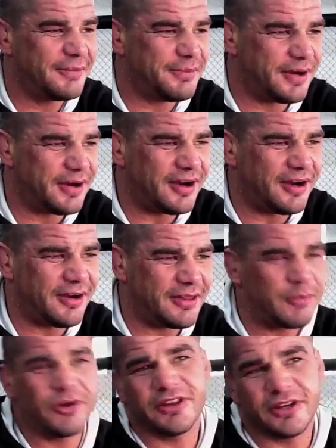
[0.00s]
But they
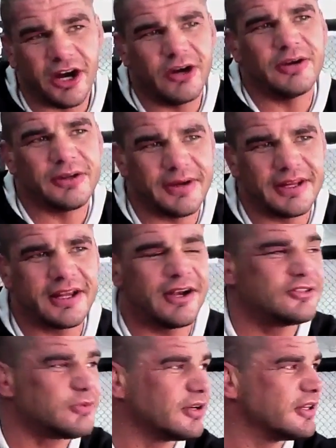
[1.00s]
wanted to go anyway. They go
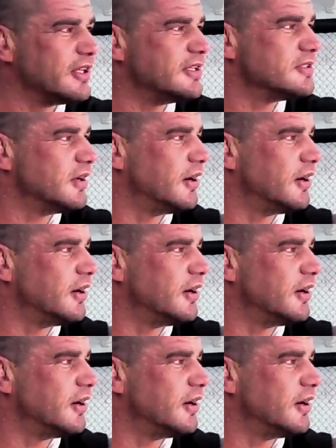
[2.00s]
to one of these